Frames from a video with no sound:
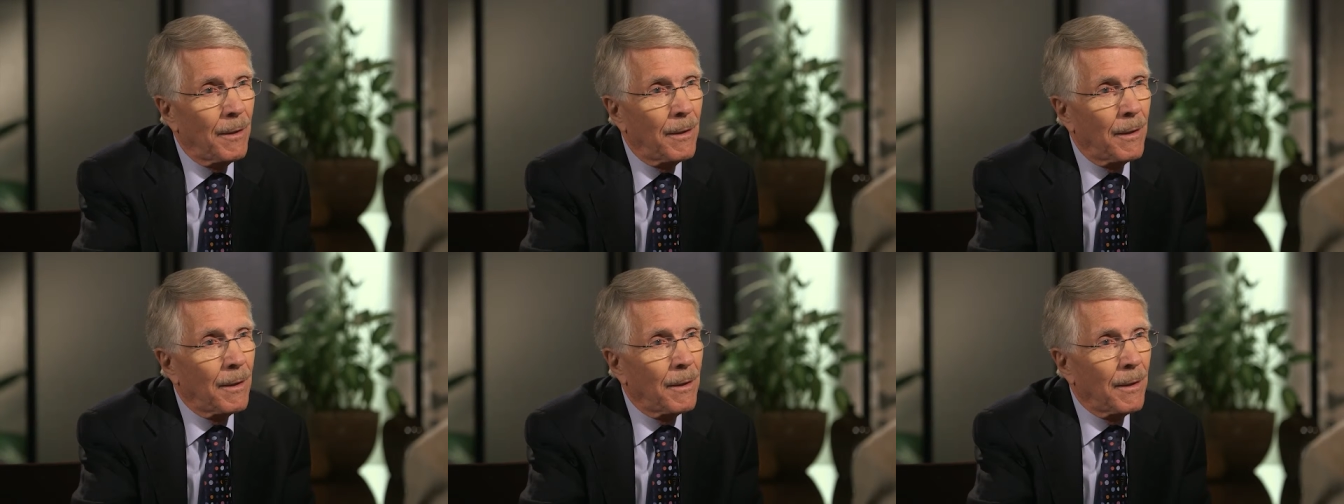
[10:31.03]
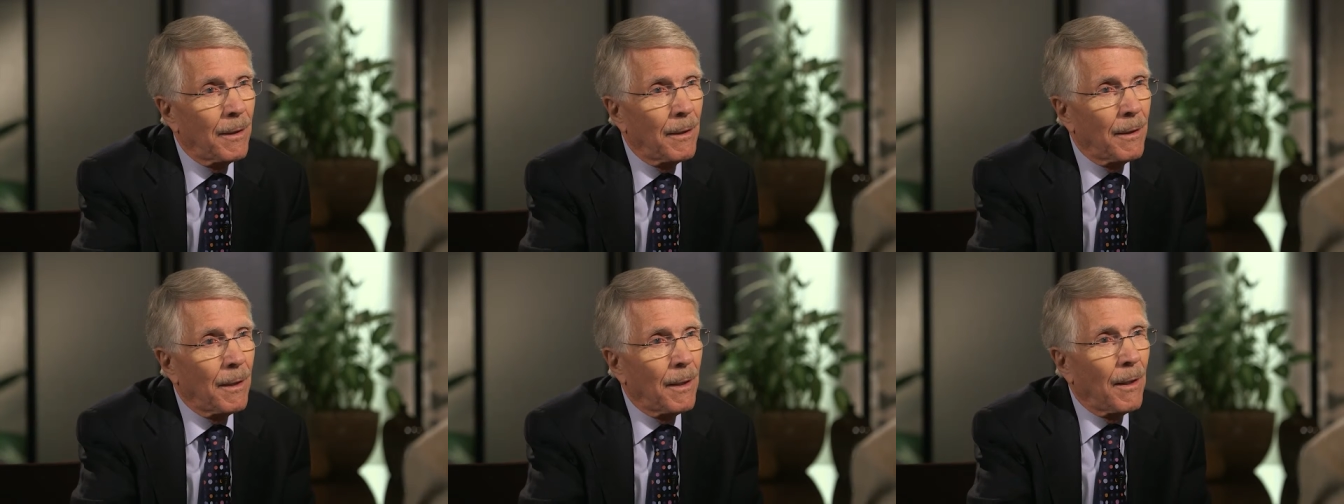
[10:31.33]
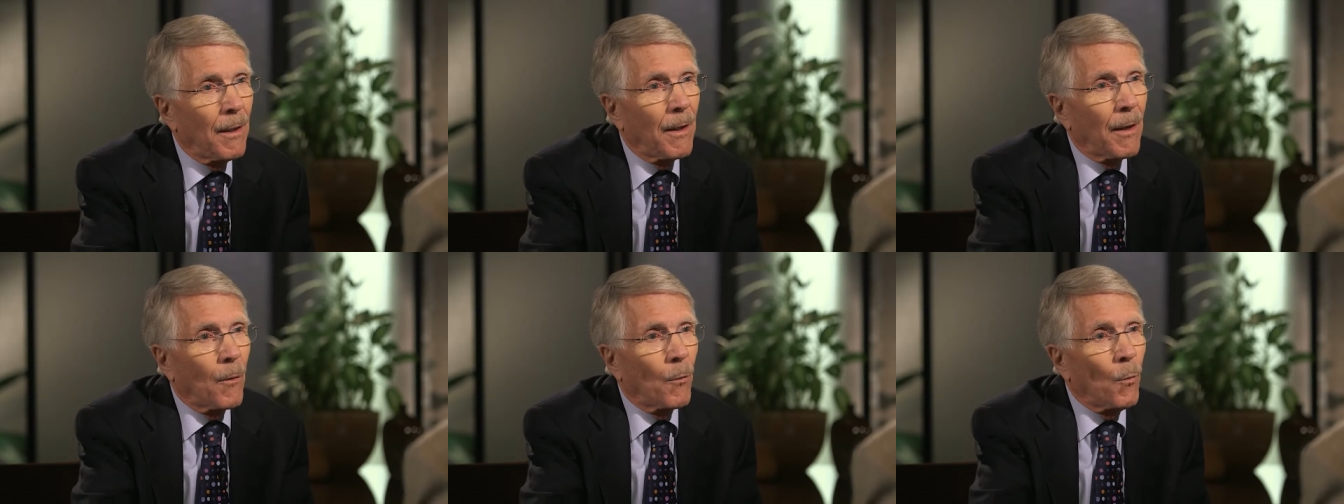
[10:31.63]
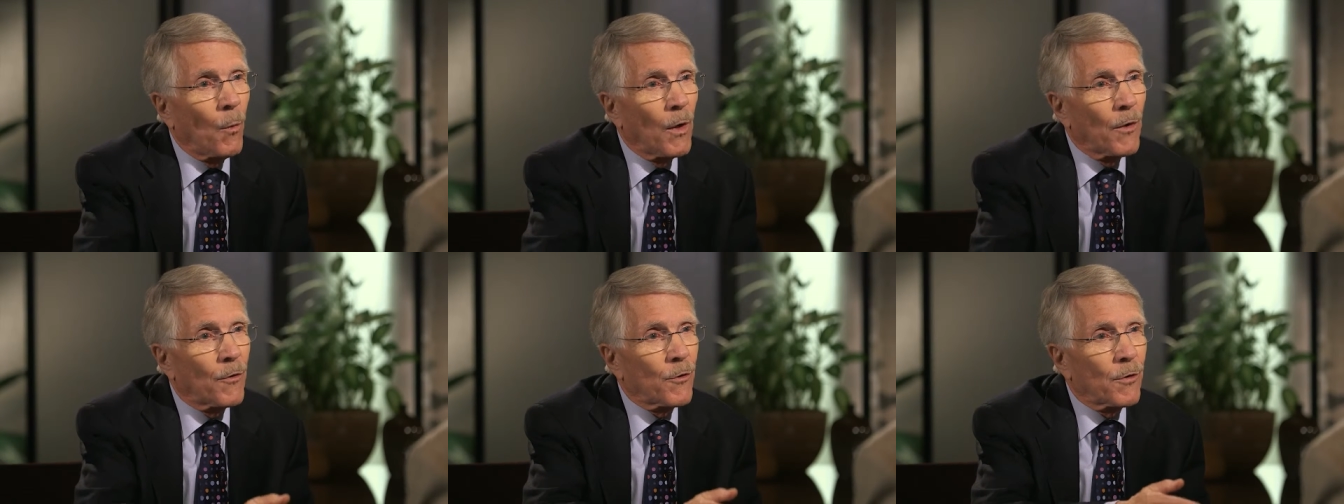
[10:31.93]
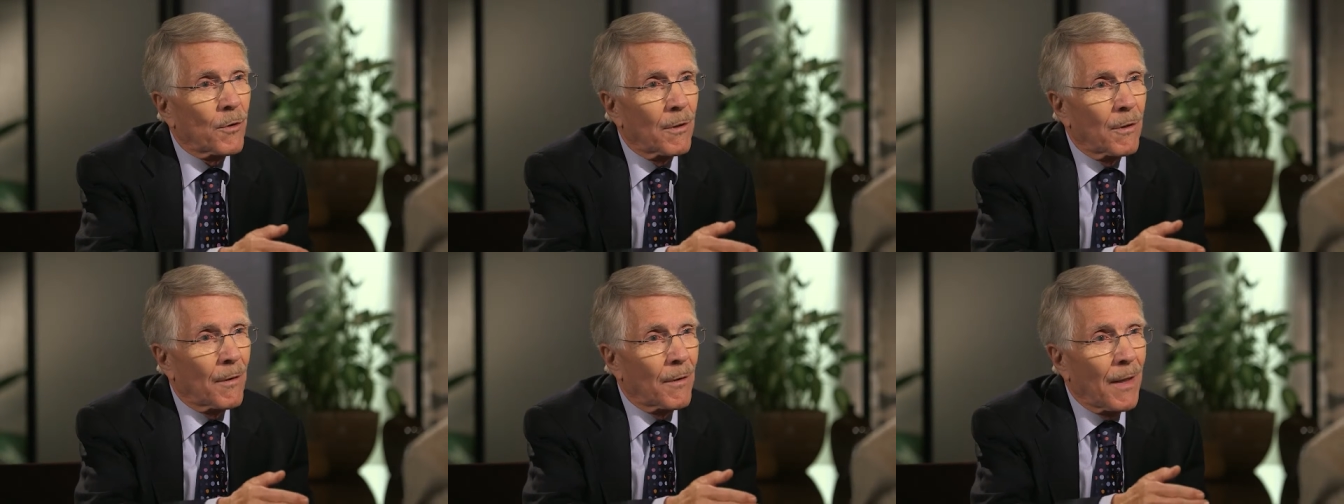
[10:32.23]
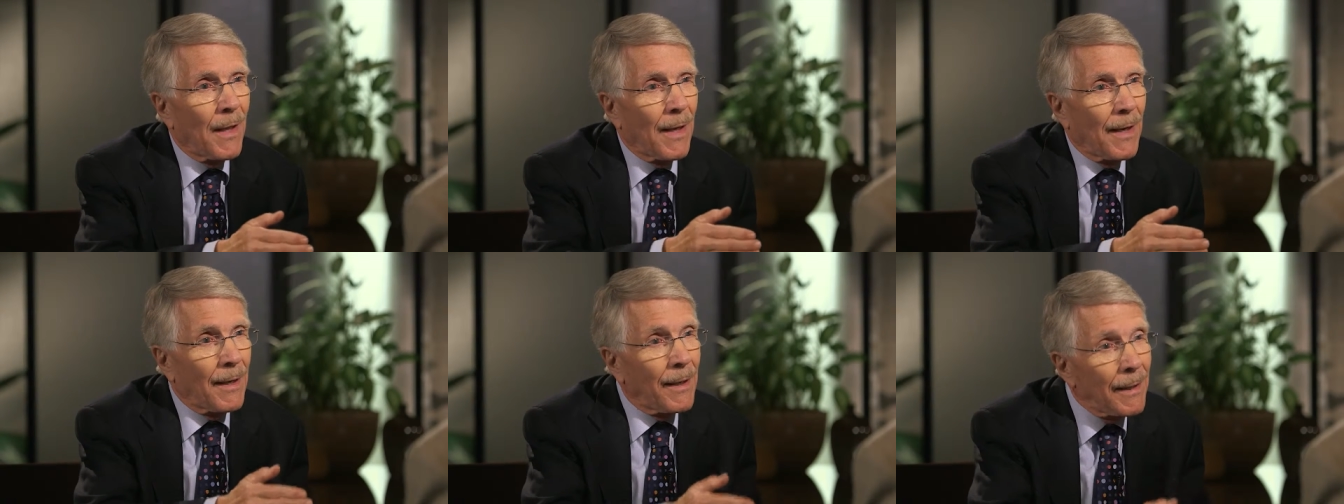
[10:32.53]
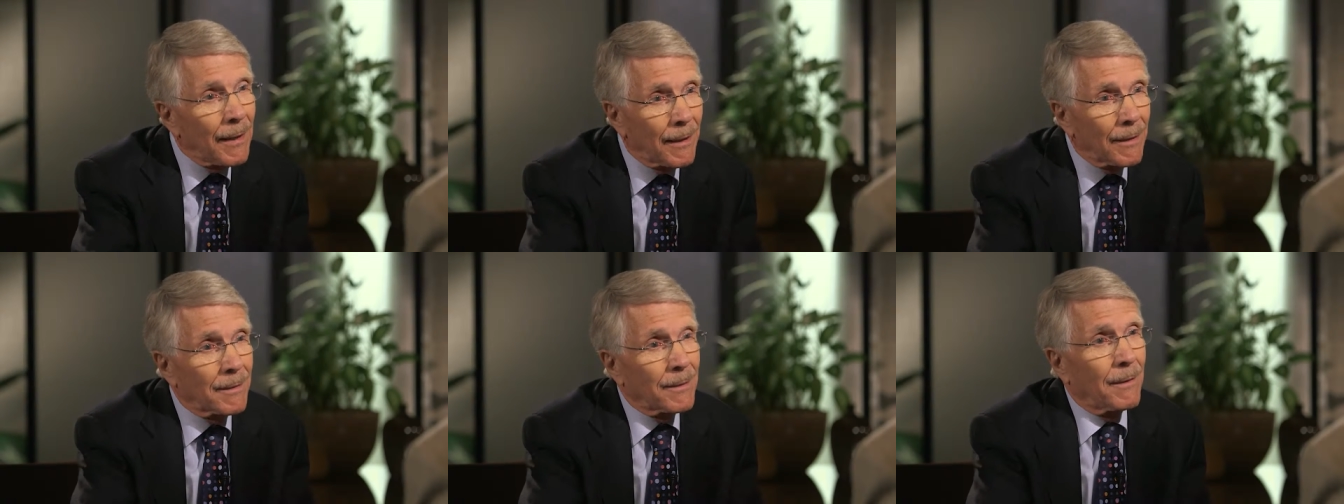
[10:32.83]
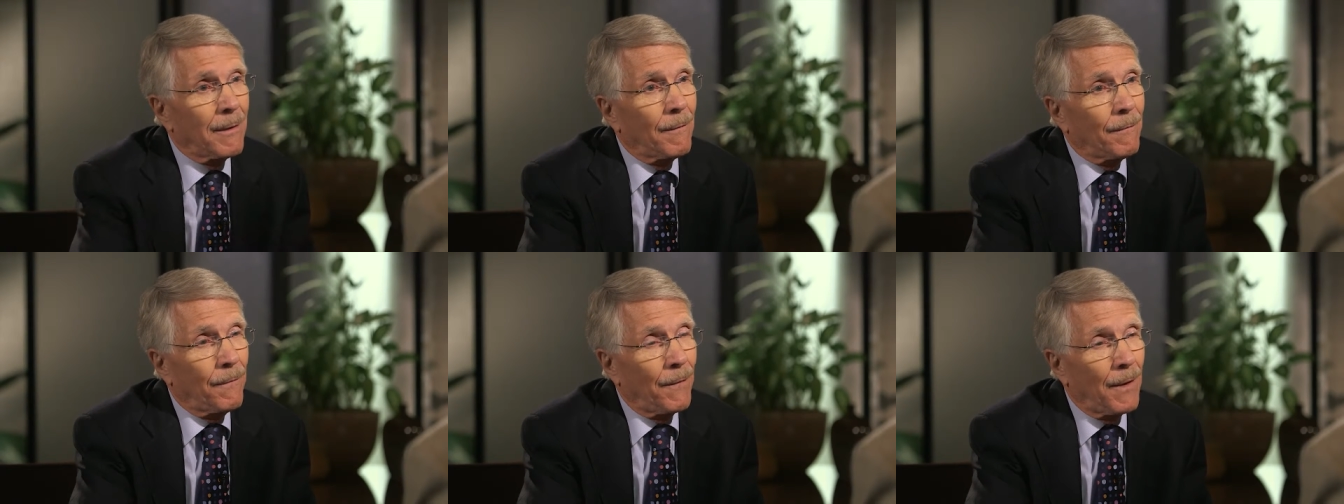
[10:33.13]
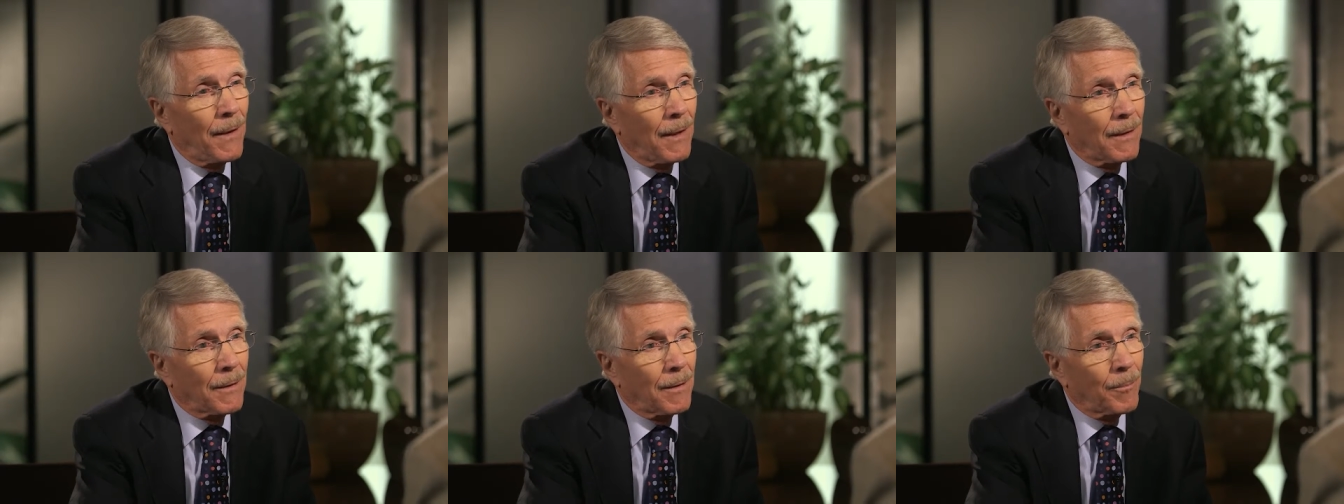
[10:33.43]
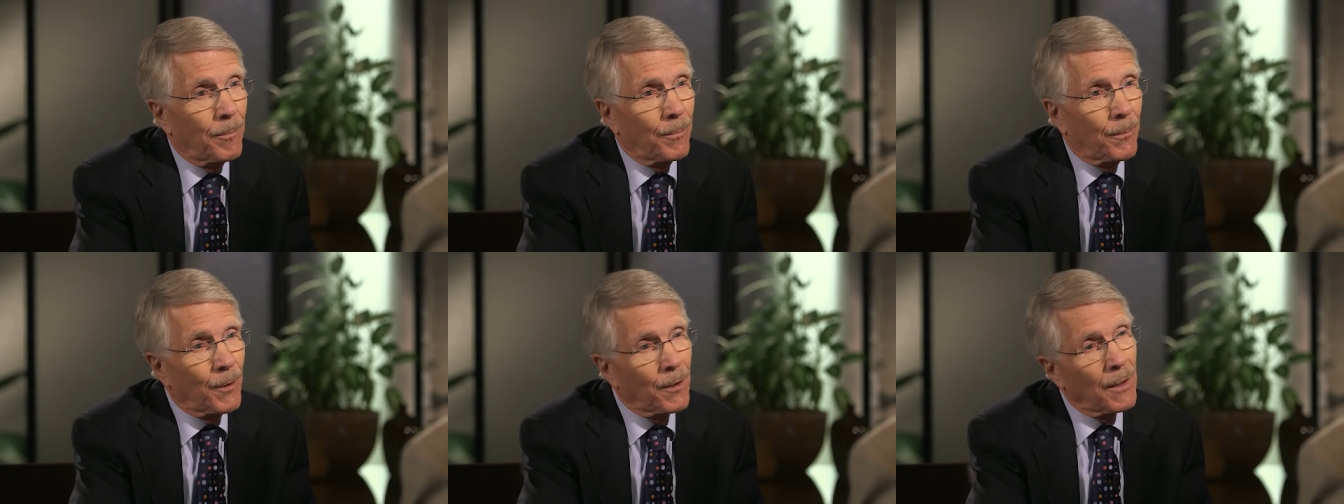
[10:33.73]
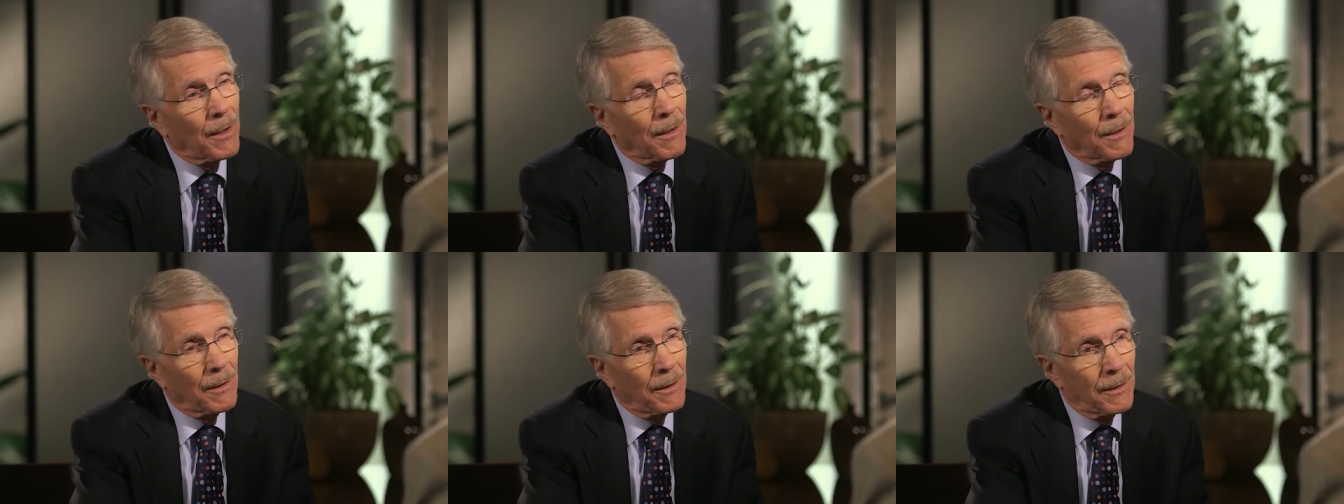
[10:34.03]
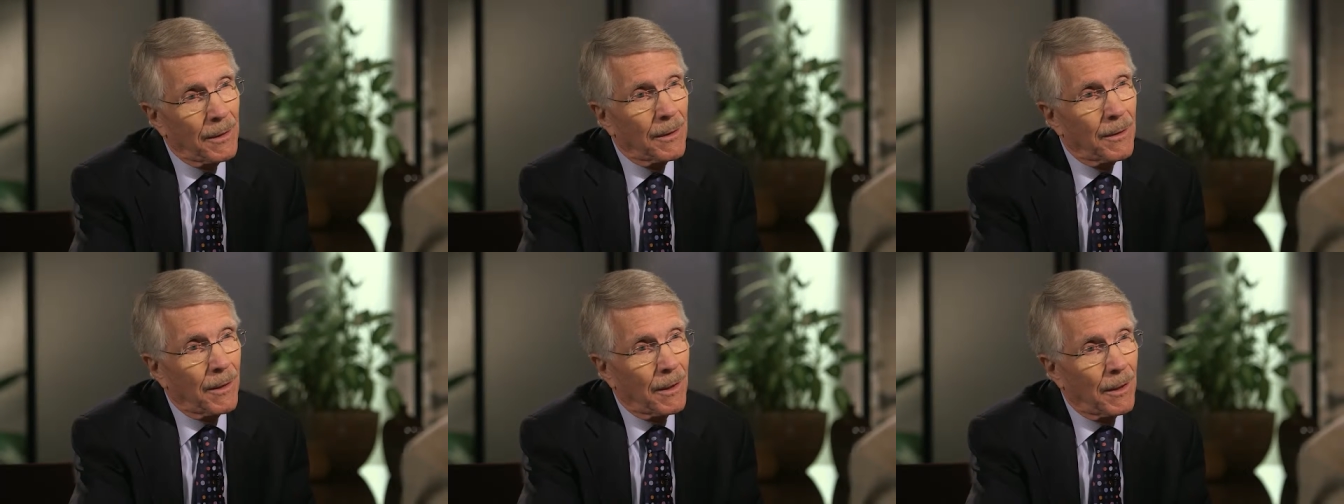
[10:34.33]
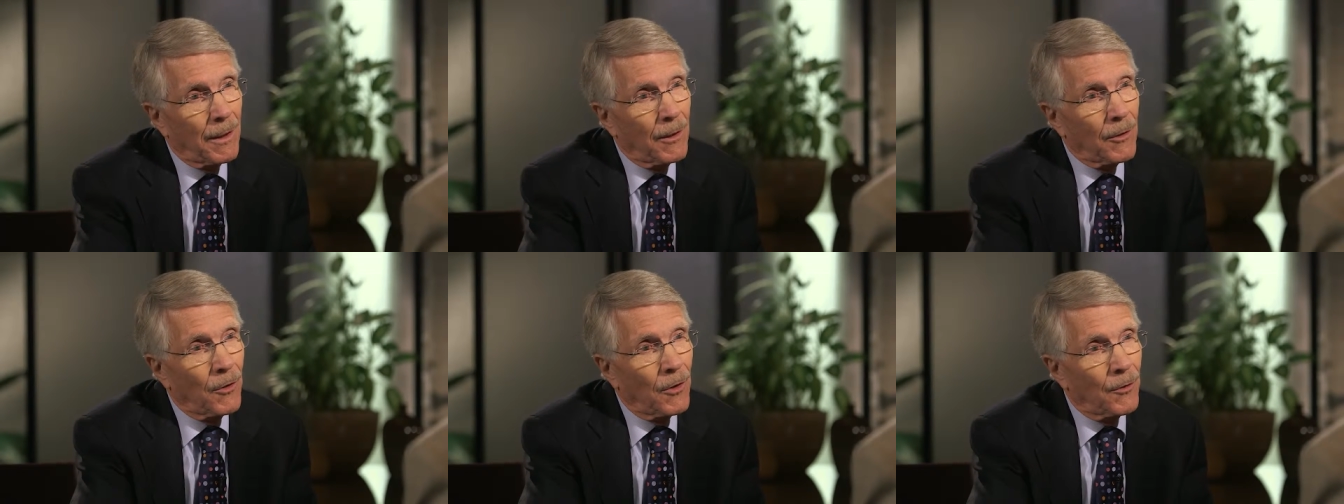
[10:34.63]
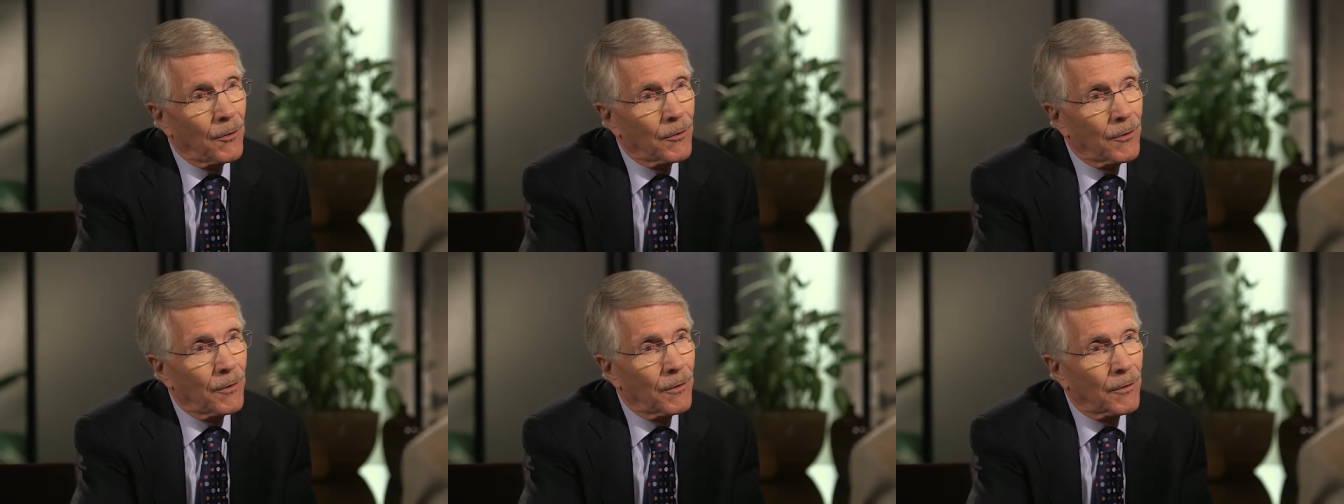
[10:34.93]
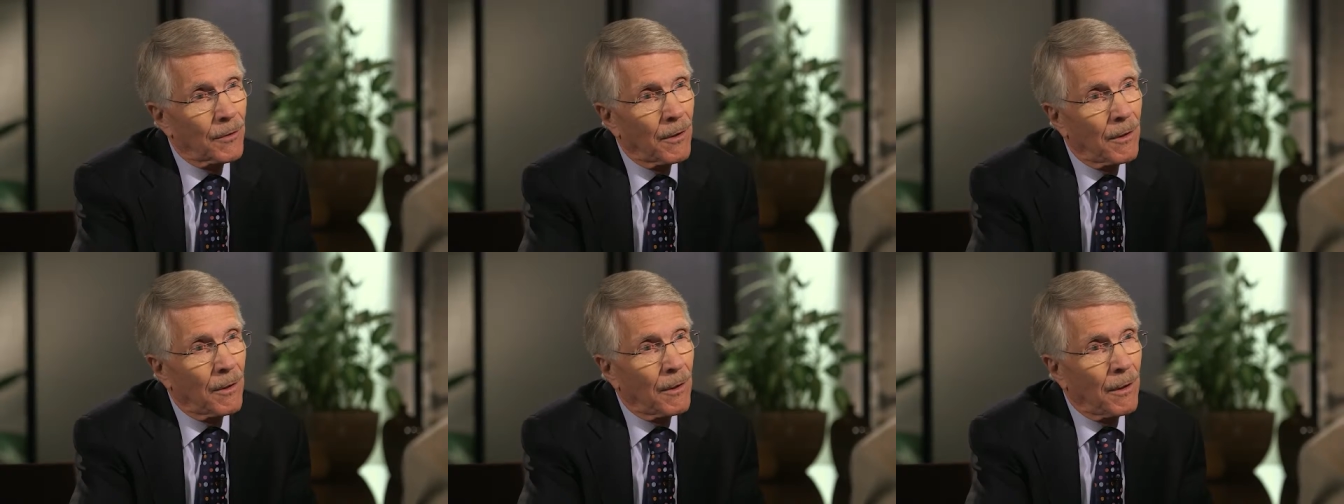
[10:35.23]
Mm-hmm once that is, in fact, a pretty clear diagnosis,